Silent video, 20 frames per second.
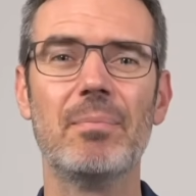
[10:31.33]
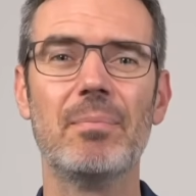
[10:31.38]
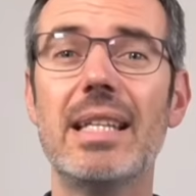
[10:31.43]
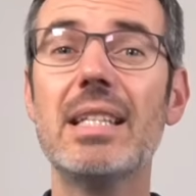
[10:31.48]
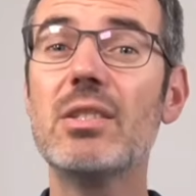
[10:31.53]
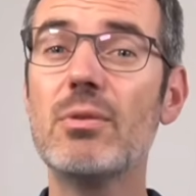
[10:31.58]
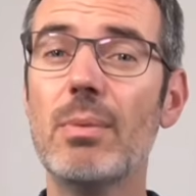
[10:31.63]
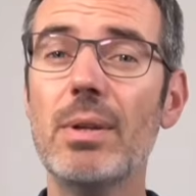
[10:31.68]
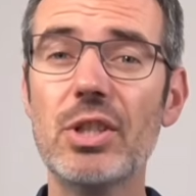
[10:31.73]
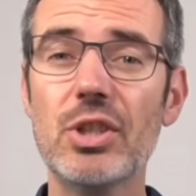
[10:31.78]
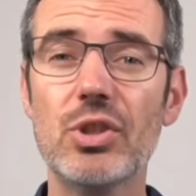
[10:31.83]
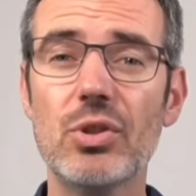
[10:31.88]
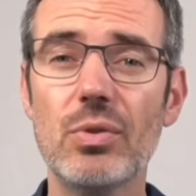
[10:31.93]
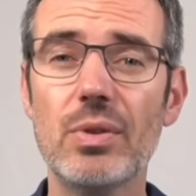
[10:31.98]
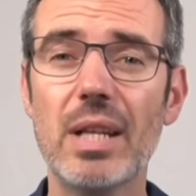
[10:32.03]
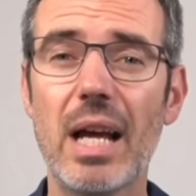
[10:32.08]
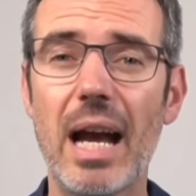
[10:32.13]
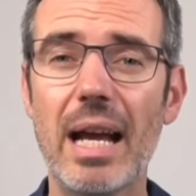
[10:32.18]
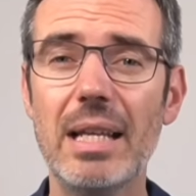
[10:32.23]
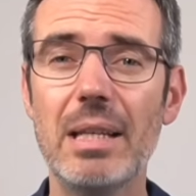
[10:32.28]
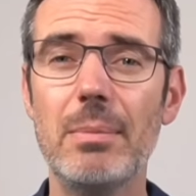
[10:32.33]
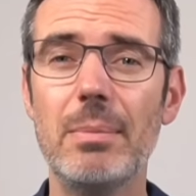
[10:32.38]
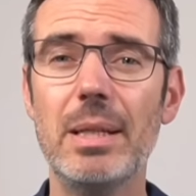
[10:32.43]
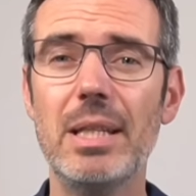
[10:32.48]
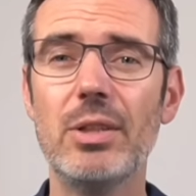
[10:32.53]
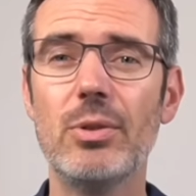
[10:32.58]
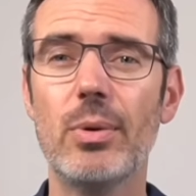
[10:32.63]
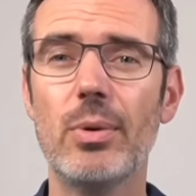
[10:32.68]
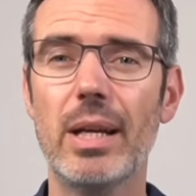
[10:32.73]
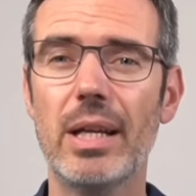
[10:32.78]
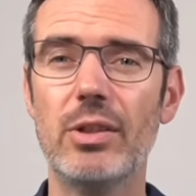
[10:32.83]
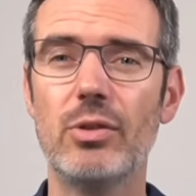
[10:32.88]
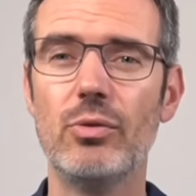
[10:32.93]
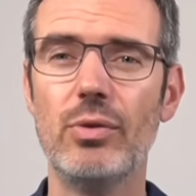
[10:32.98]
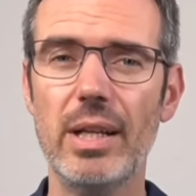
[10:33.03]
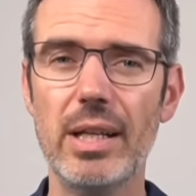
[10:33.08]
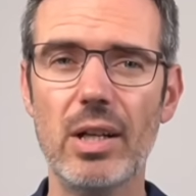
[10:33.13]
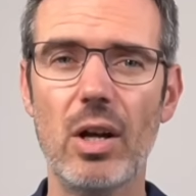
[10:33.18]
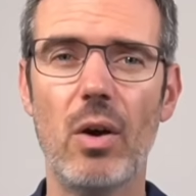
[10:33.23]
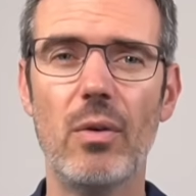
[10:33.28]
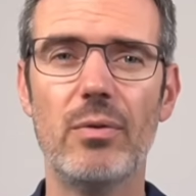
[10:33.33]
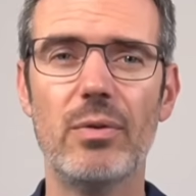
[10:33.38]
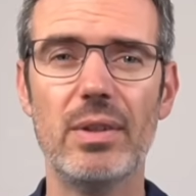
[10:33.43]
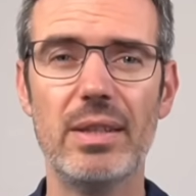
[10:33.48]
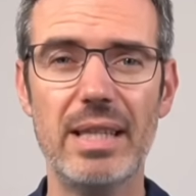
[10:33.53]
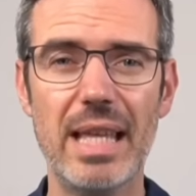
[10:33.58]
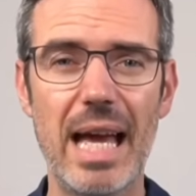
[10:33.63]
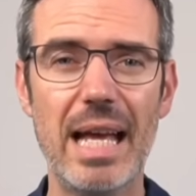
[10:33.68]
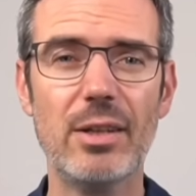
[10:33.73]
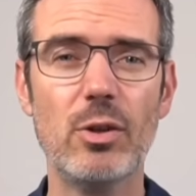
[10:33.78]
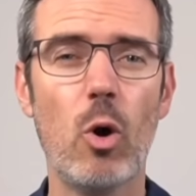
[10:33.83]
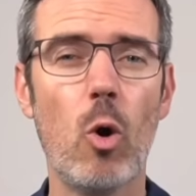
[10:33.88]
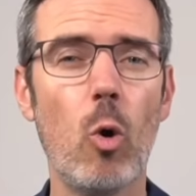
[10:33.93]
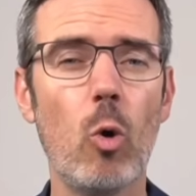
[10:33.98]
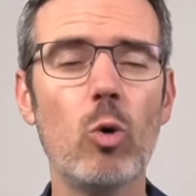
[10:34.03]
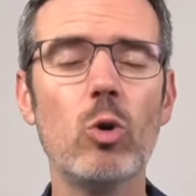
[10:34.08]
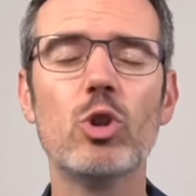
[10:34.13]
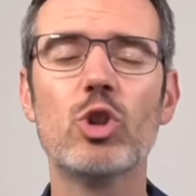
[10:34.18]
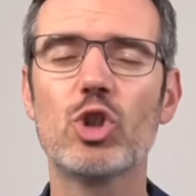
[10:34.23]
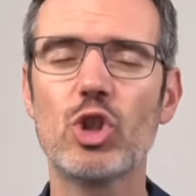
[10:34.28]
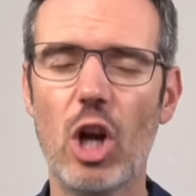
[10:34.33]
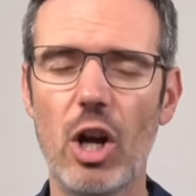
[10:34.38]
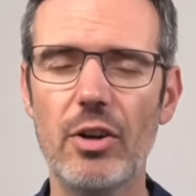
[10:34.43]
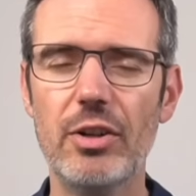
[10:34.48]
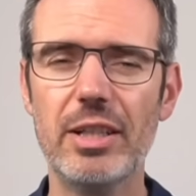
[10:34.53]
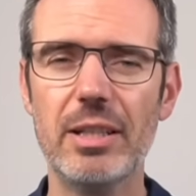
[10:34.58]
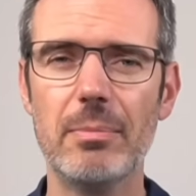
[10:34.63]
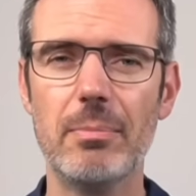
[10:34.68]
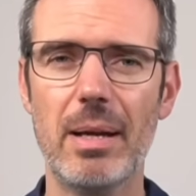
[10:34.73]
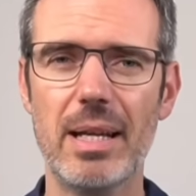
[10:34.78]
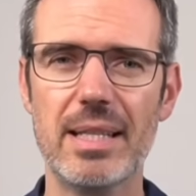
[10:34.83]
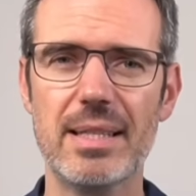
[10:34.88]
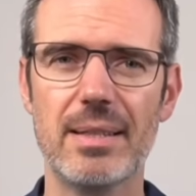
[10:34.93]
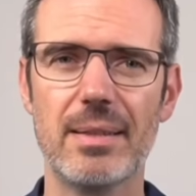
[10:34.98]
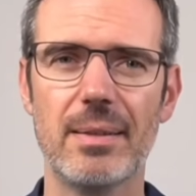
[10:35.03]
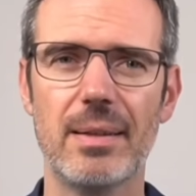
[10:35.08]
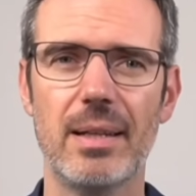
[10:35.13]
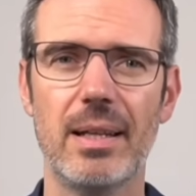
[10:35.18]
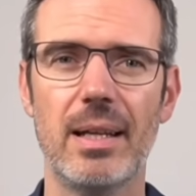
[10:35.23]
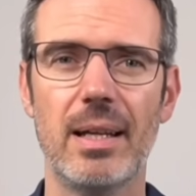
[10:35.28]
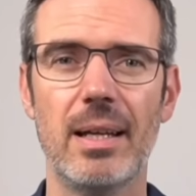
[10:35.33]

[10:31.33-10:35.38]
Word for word: They switched to TiDB to get rid of that whole sharding mess.